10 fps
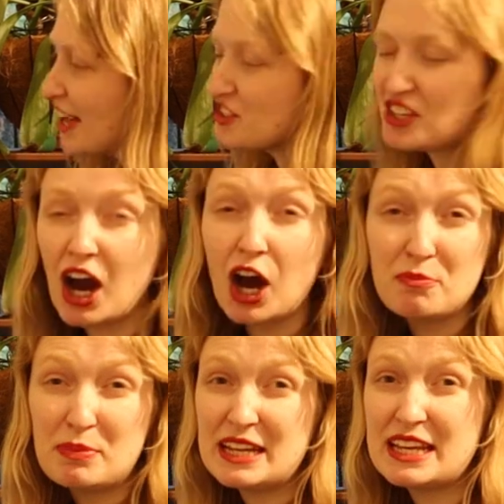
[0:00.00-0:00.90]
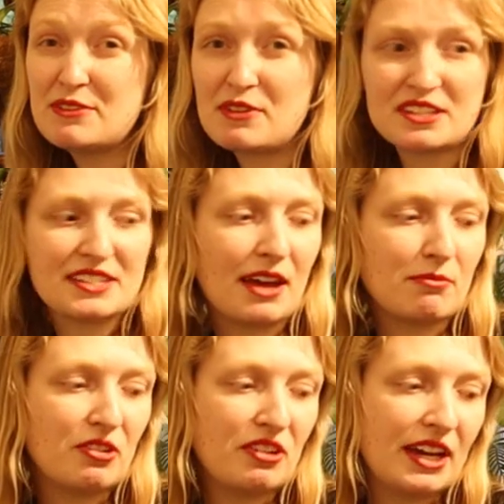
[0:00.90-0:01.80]
actually, I believe, a
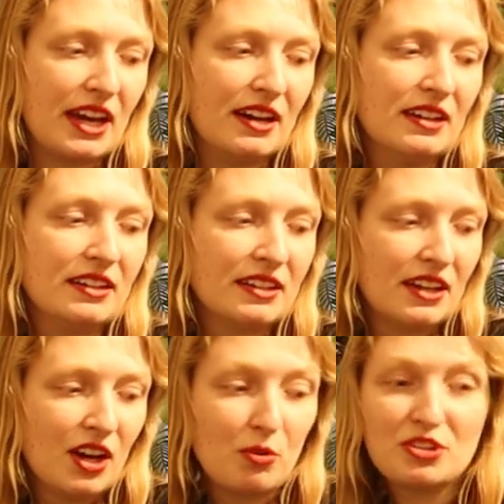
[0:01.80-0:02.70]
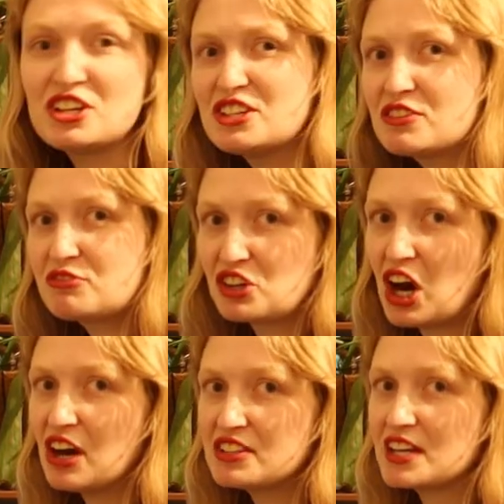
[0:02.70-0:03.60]
San Maria, which is a
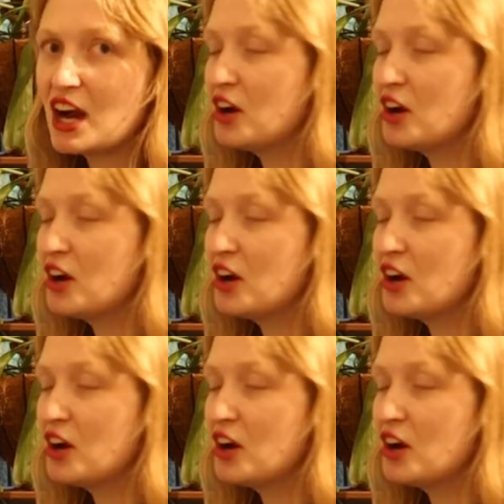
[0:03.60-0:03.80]
variety